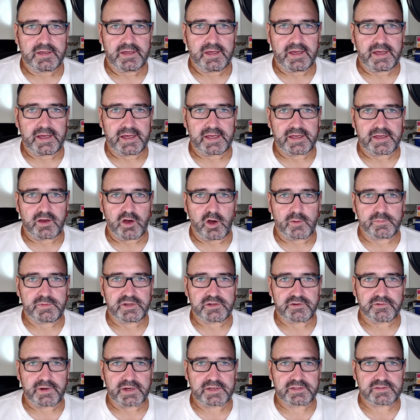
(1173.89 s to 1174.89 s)

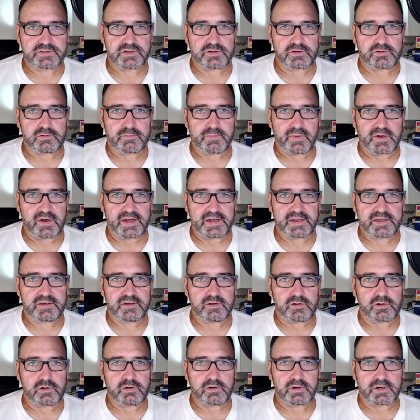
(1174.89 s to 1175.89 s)
omnidirectional mic
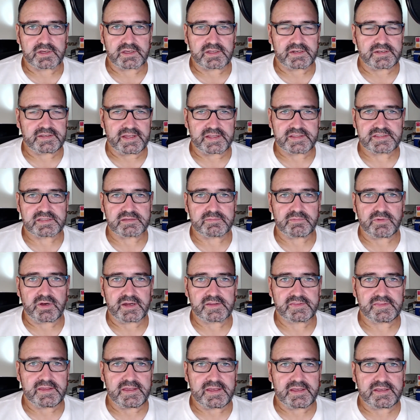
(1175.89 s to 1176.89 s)
or a condenser
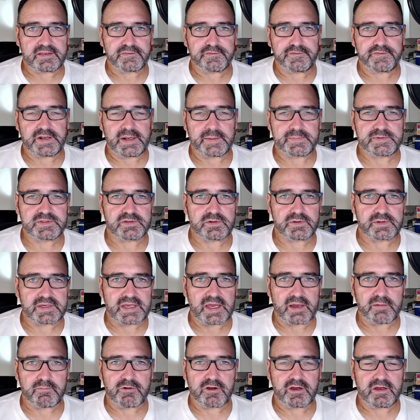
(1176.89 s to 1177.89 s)
mic that you can fit up to a
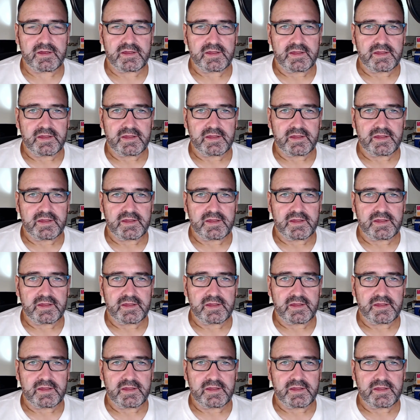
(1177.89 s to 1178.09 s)
camera.